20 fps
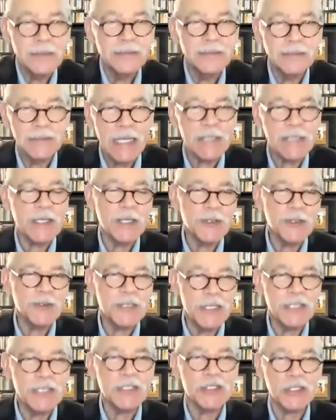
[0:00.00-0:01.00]
That's how you
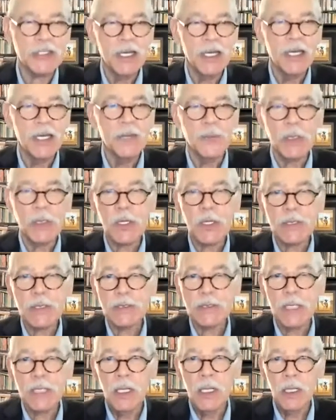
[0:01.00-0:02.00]
teach.
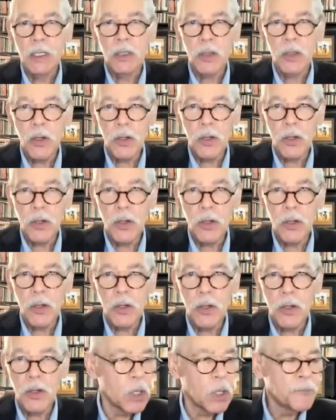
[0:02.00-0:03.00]
Because learning,
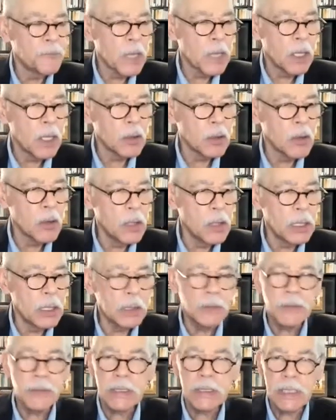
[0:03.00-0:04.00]

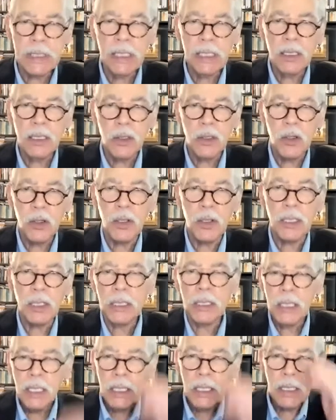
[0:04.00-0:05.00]
the key to
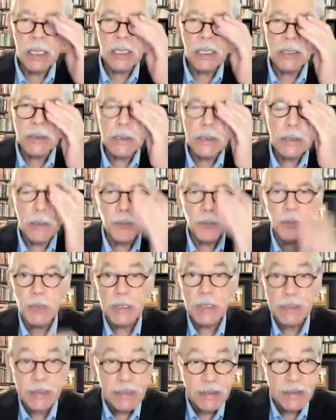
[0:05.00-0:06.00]
learning is
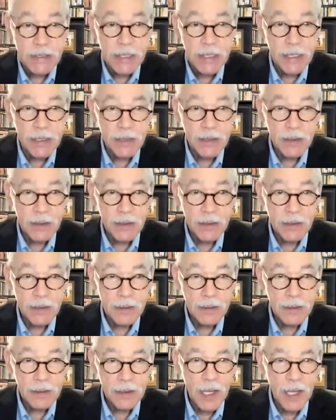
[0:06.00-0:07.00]
simplicity
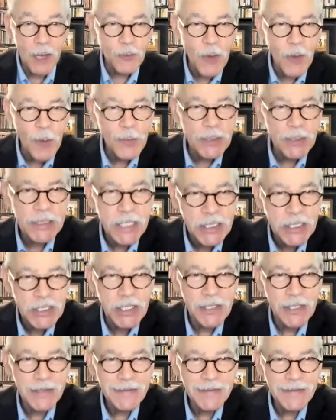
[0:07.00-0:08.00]
and
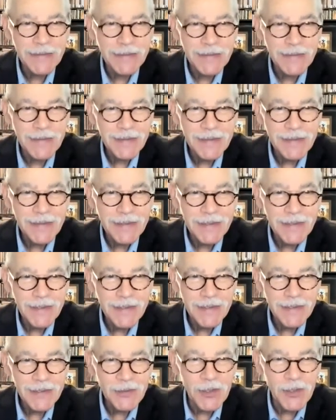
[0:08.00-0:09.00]
repetition.
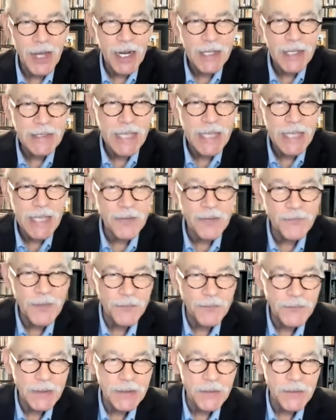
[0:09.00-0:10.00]
You got to say it
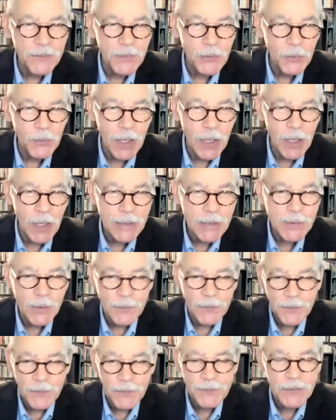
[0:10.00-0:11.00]
50 different ways
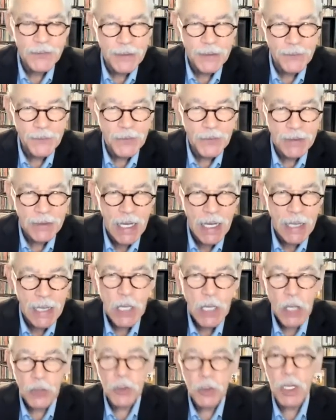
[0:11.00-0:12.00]
on 50 different days.
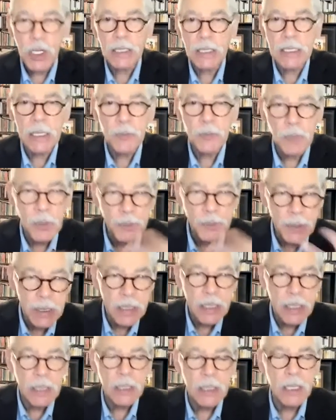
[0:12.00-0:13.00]
You got to keep
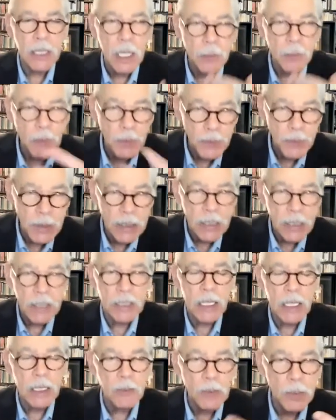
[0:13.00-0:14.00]
repeating it and repeating
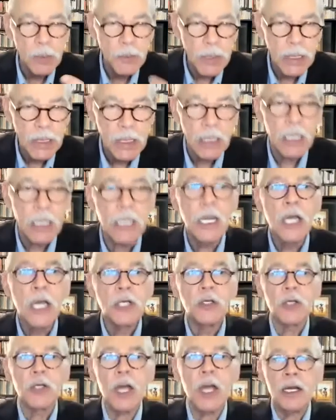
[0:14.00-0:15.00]
it and repeating it.
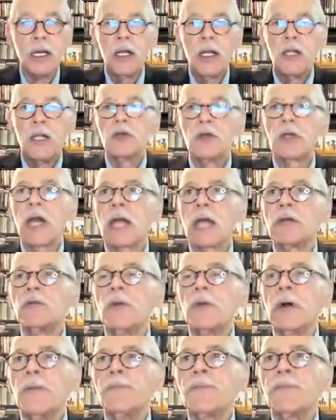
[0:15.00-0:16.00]
You got
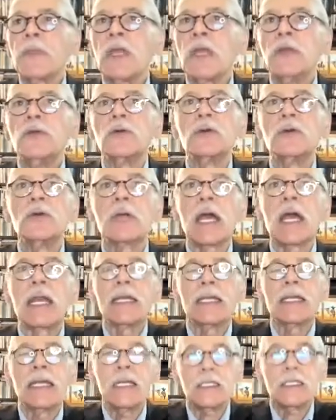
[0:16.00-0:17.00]
to
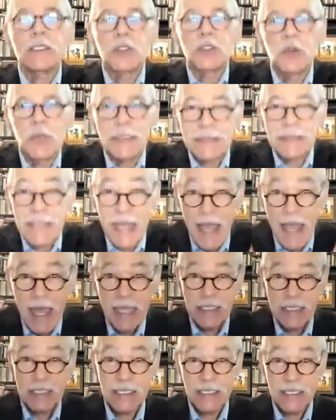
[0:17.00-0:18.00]
get it to its
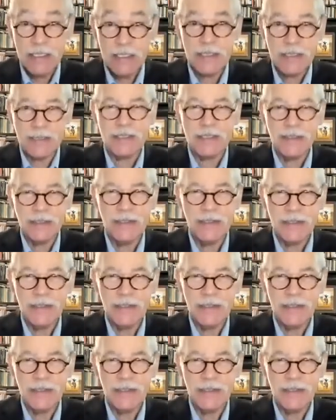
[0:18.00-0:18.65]
essence.